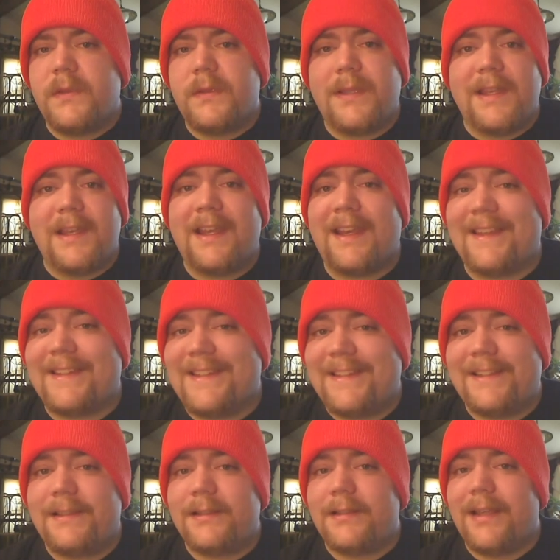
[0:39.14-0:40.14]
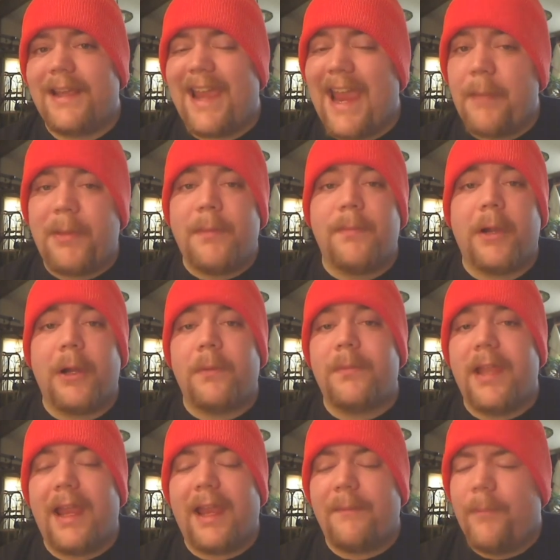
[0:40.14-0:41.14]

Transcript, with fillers: Denise, happy boob day,